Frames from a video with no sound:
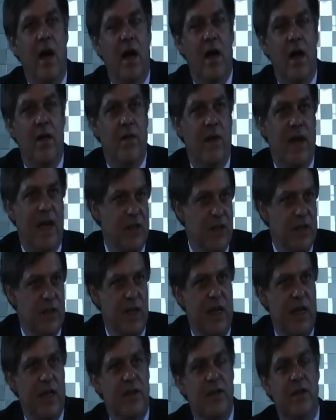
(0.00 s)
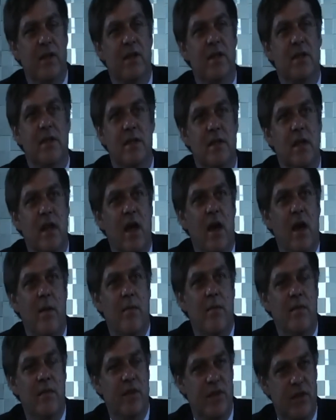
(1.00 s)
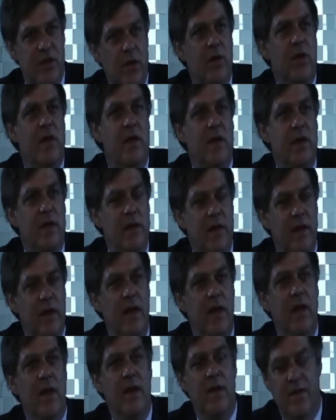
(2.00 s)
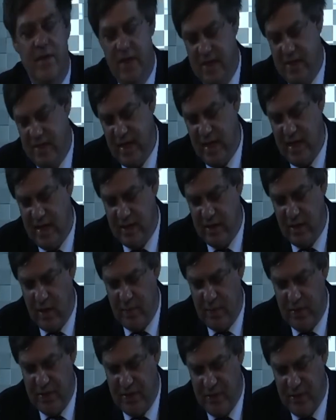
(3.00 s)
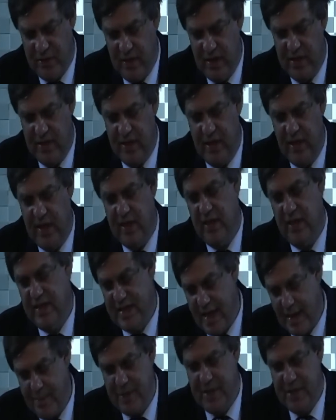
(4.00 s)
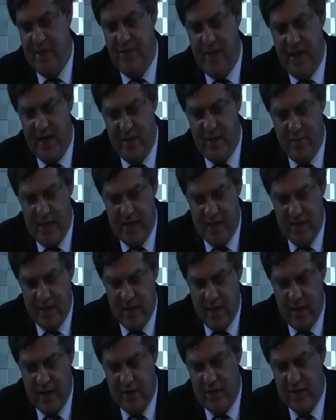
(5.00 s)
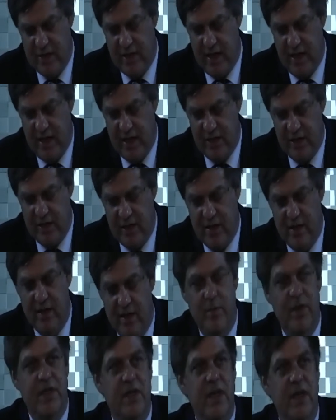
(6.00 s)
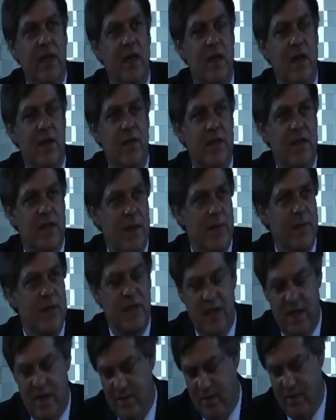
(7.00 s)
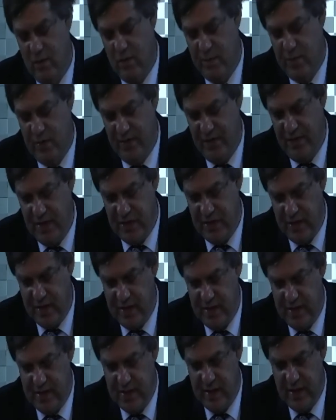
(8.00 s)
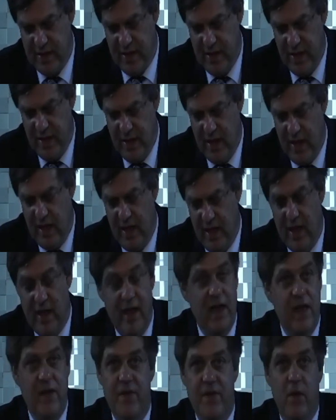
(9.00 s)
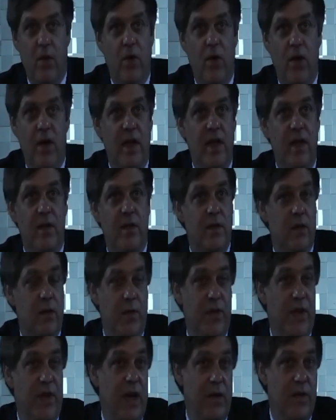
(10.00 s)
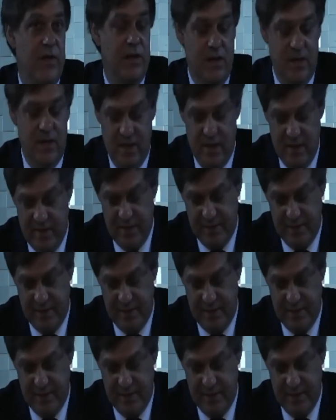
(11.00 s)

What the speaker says: legislators took this as an opportunity and adapted their domestic legislation, in particular the substantive law provisions, in the early 2000s.